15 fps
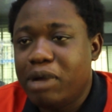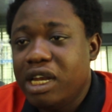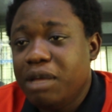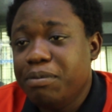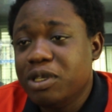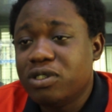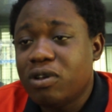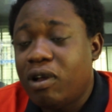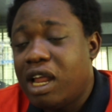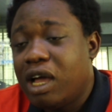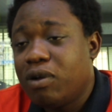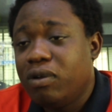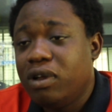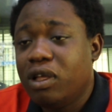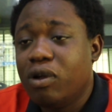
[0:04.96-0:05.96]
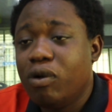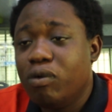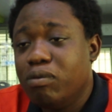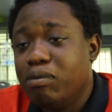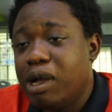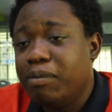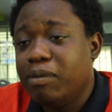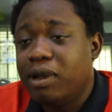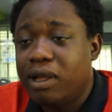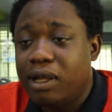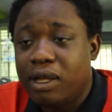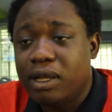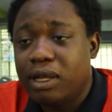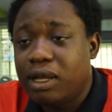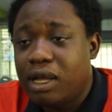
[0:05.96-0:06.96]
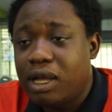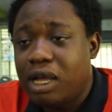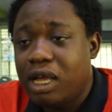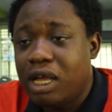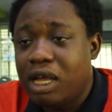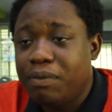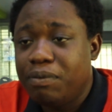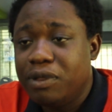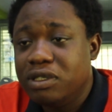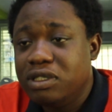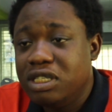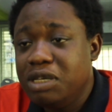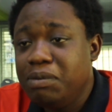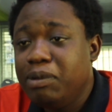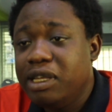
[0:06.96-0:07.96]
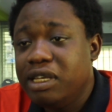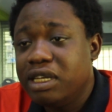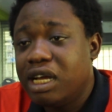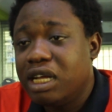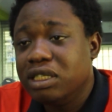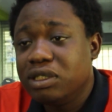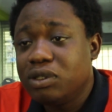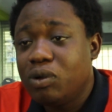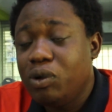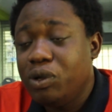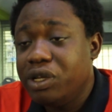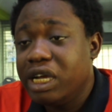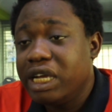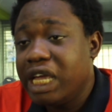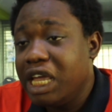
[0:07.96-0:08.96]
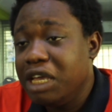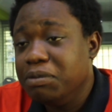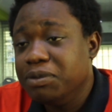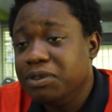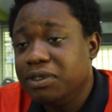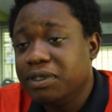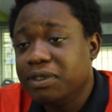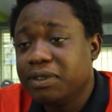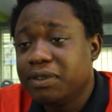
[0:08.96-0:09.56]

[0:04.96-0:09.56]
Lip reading: My name is Olakunle Ogungbamila. I am the team lead at Kuluya Games.